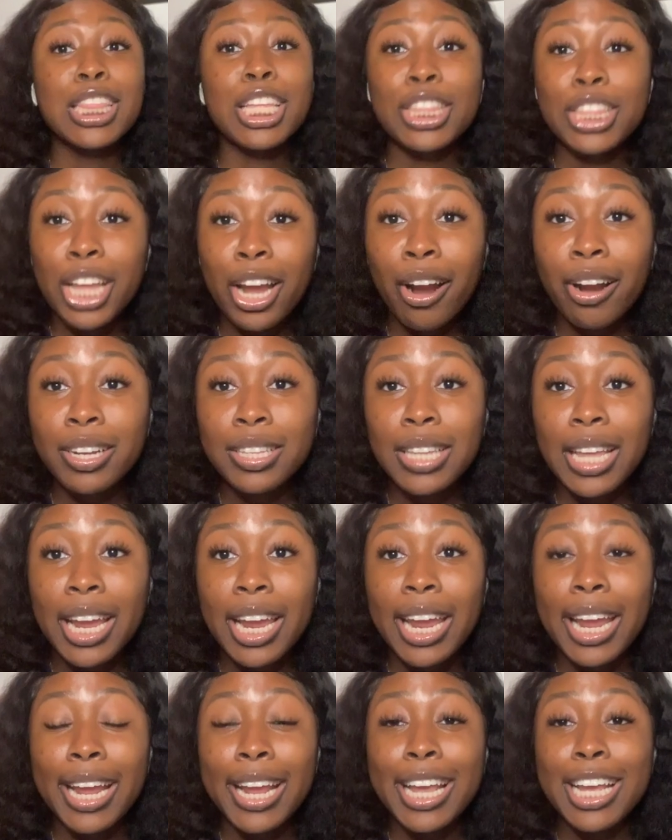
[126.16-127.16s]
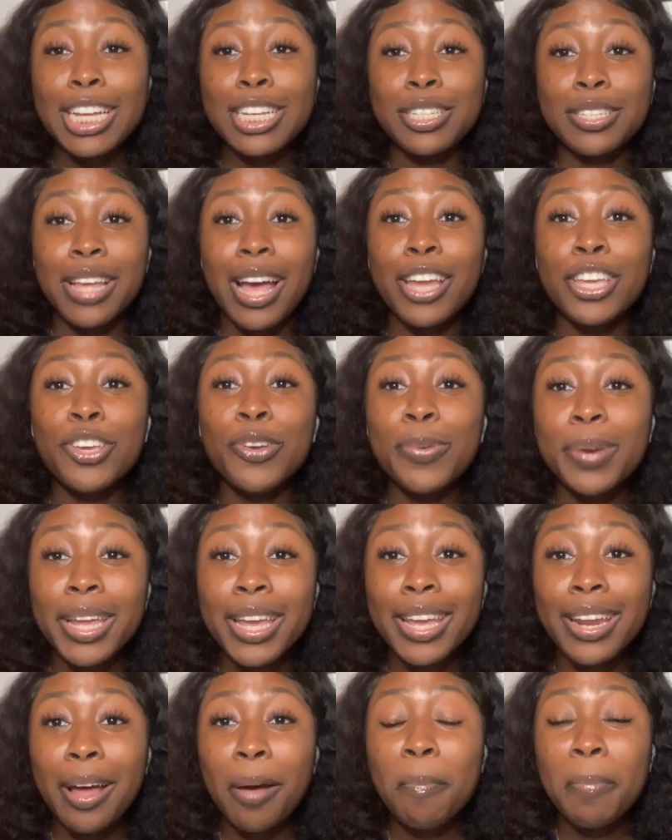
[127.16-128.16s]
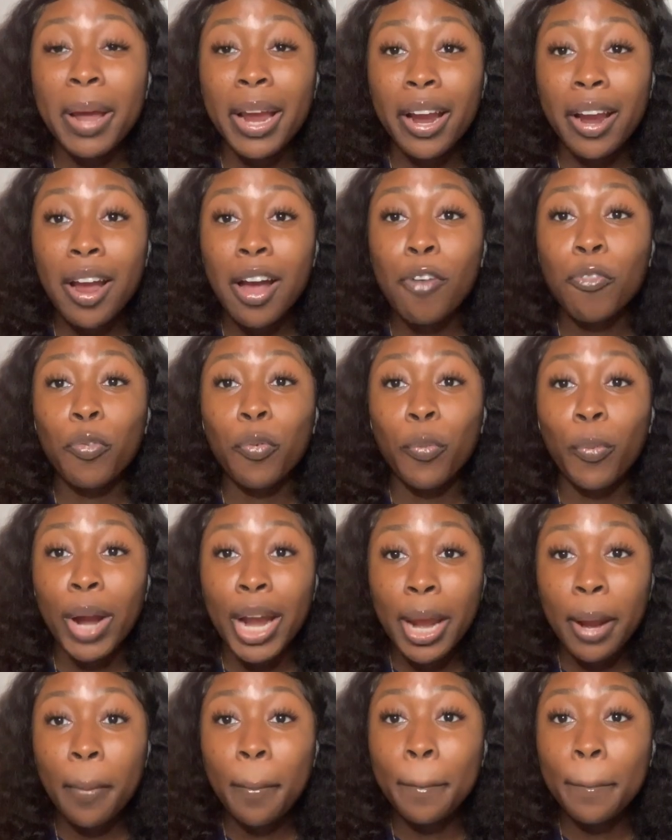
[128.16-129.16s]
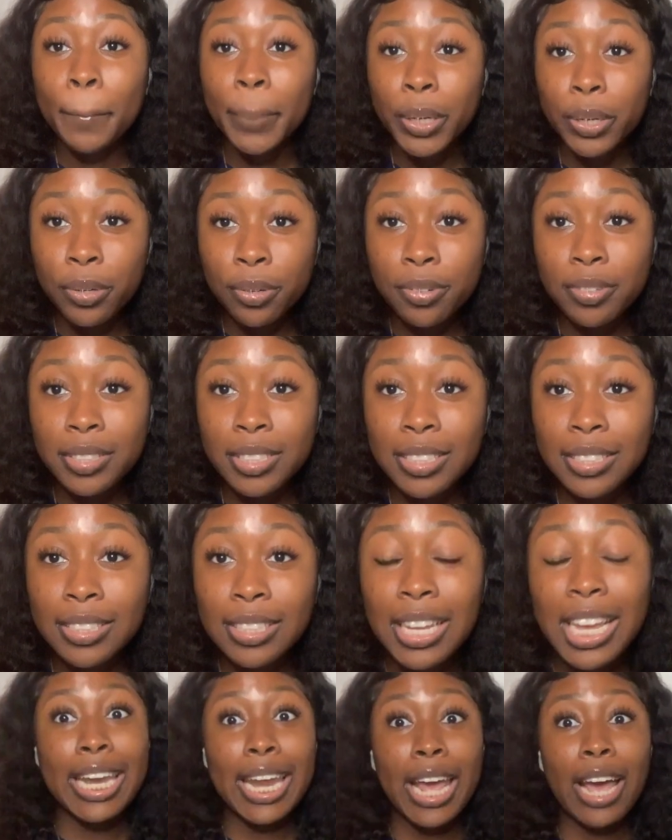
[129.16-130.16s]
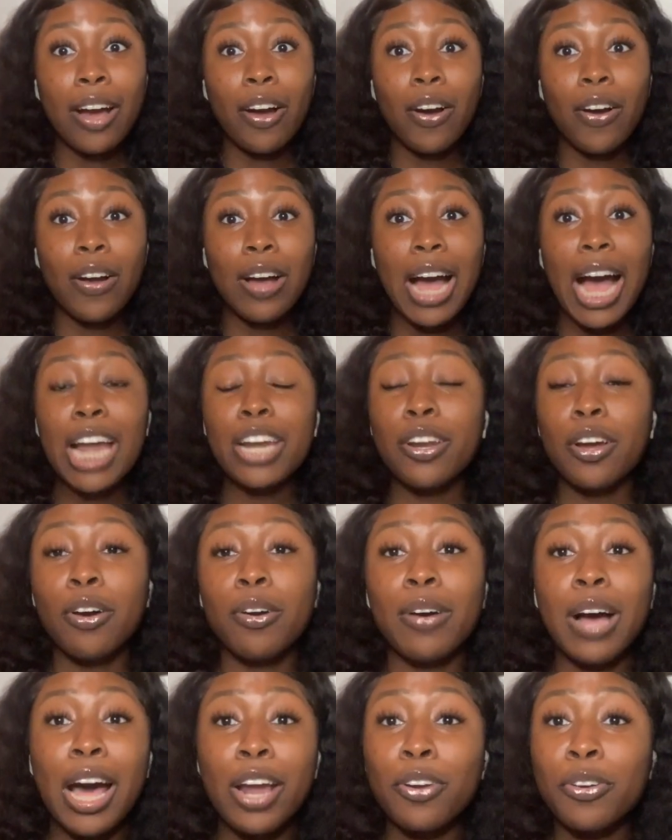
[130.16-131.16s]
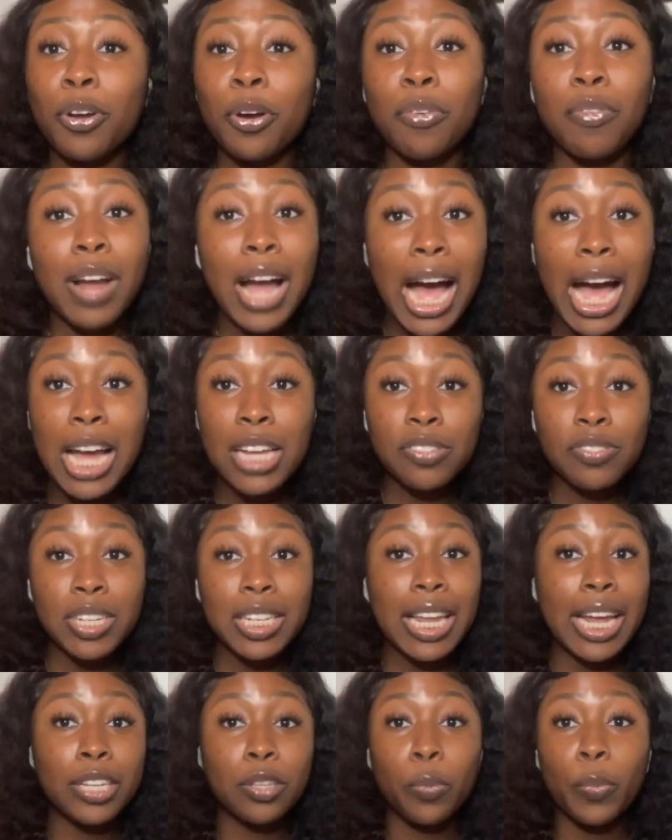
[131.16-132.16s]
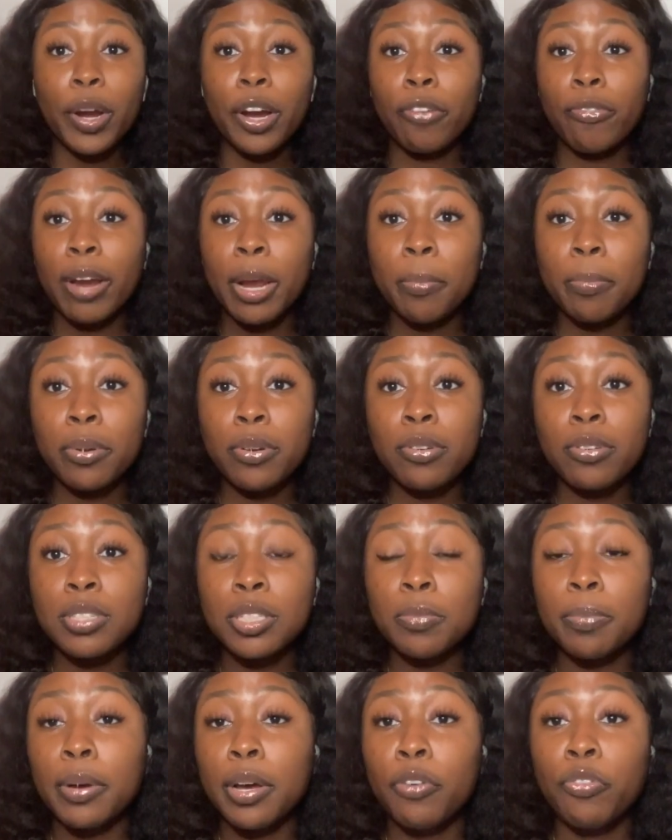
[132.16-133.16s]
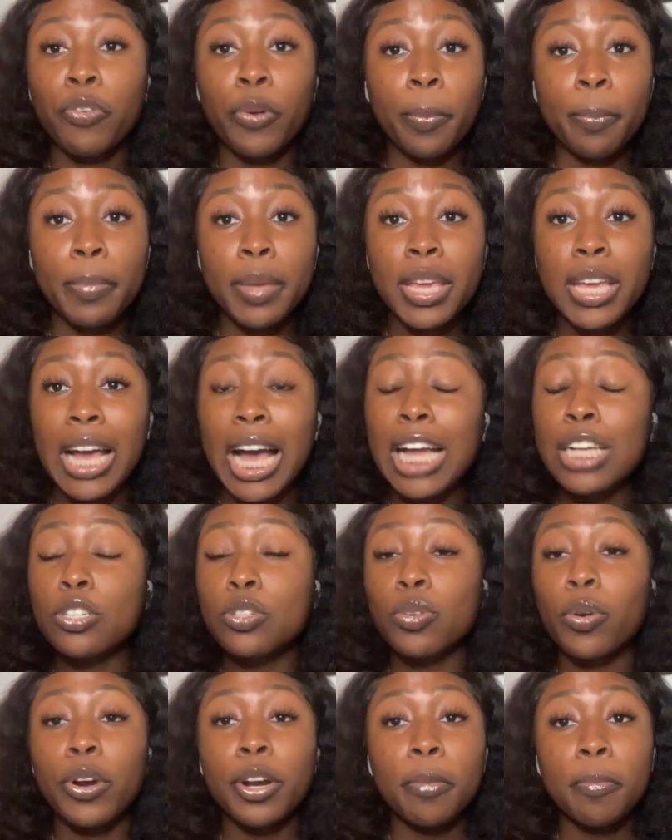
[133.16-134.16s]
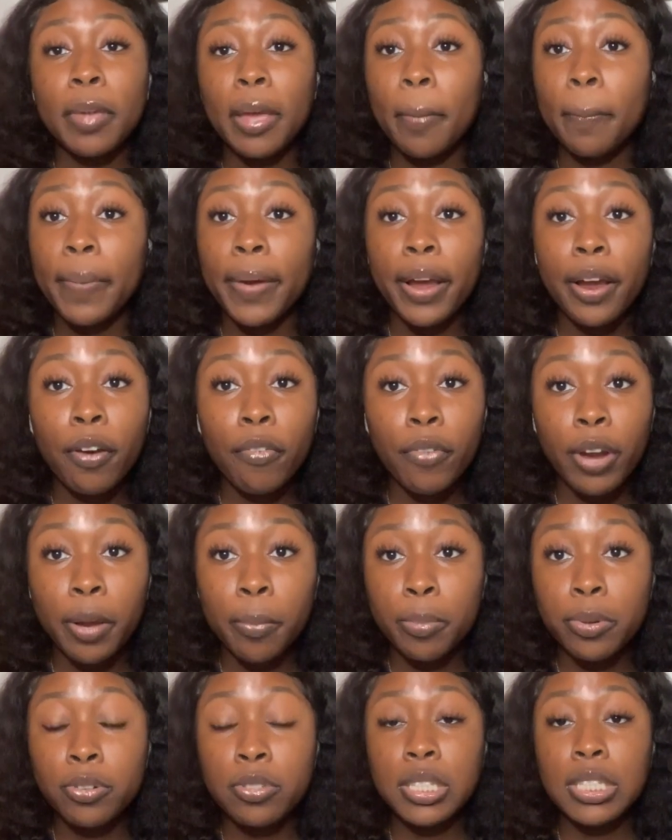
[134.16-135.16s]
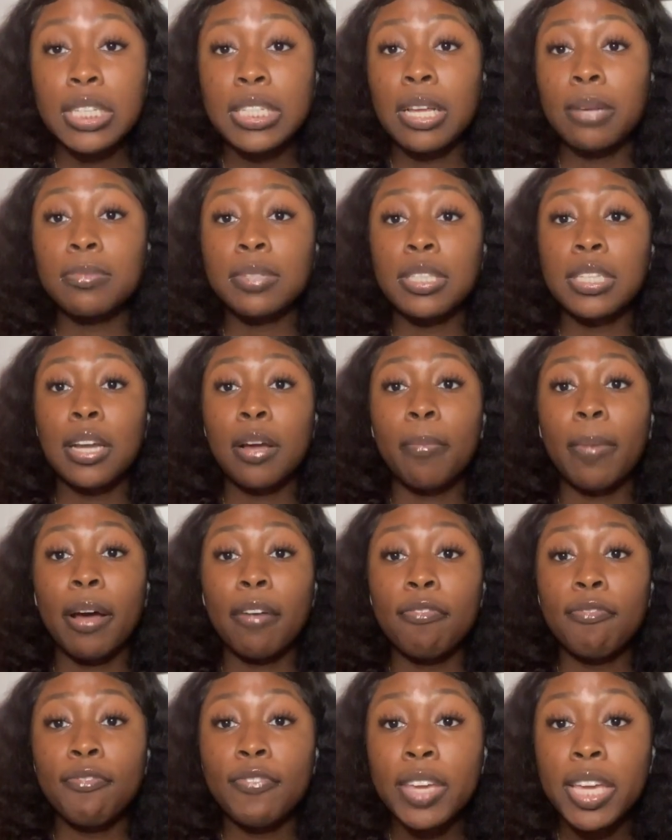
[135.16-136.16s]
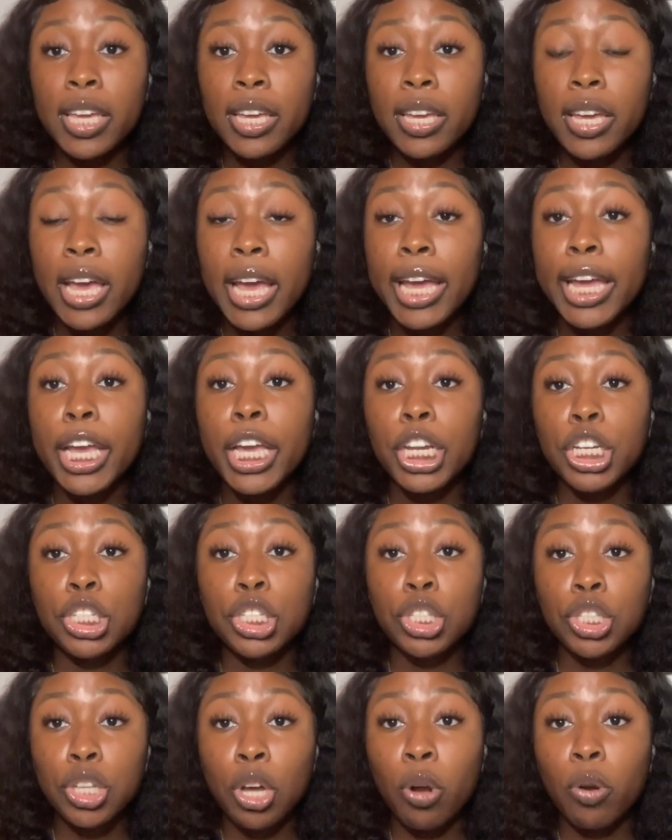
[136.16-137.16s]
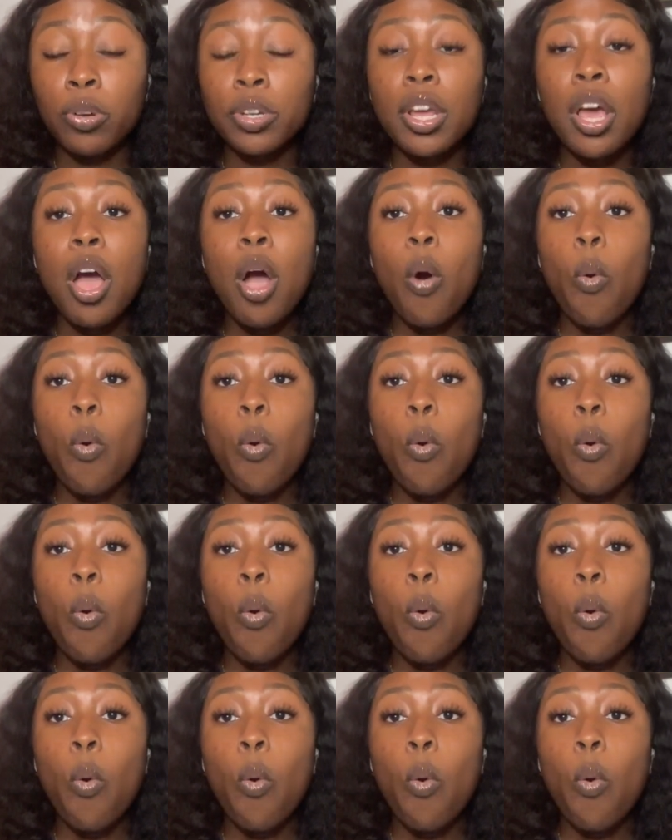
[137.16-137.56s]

The third thing is you need a pair of rain boots. Now, I don't know if guys really like to wear rain boots, but for me, I just ordered me a pair of rain boots because I'm sick of my feet getting soaked